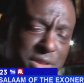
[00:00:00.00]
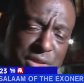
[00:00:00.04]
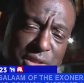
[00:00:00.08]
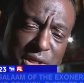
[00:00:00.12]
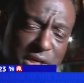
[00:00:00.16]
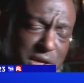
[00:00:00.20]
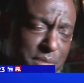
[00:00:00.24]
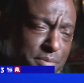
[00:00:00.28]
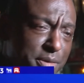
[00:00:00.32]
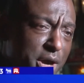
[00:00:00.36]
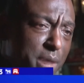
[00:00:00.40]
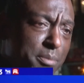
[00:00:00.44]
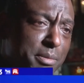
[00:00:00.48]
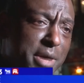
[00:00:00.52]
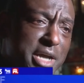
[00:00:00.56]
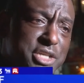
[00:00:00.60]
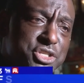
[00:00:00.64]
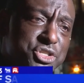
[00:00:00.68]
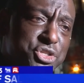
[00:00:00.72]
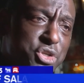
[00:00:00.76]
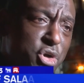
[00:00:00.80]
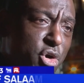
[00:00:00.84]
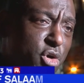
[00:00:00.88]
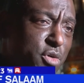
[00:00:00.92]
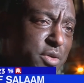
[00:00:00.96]
thing about my
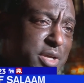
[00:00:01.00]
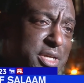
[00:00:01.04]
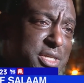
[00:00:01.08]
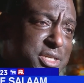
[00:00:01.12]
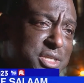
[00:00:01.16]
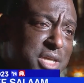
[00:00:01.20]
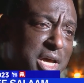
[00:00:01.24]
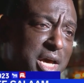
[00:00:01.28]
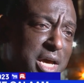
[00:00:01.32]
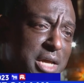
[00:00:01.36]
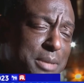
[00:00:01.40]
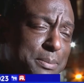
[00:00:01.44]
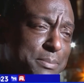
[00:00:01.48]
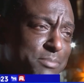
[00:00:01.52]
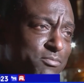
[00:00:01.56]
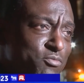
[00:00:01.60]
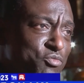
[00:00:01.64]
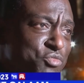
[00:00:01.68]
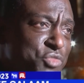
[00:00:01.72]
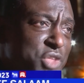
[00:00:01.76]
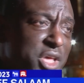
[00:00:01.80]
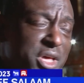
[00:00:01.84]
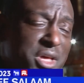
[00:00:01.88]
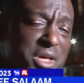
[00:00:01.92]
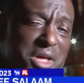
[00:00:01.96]
story is that
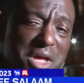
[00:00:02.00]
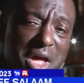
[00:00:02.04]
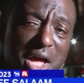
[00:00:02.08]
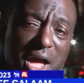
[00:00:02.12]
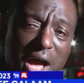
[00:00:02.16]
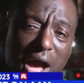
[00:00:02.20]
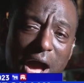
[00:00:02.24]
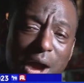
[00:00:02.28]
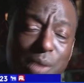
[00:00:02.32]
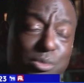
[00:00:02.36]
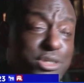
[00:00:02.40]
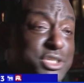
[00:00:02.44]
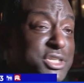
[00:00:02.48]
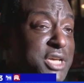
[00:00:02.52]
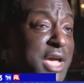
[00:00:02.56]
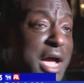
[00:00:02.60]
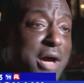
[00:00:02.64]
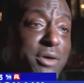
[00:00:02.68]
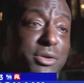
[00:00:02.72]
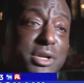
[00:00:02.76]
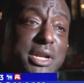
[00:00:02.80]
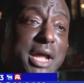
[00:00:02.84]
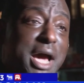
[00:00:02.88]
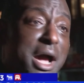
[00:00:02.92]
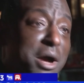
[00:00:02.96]
I was
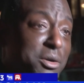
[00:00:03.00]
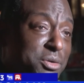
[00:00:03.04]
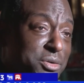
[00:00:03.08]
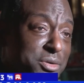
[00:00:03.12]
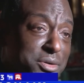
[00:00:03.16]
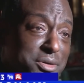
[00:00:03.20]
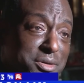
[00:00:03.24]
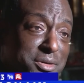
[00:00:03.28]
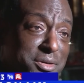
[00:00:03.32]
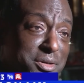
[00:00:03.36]
counted out.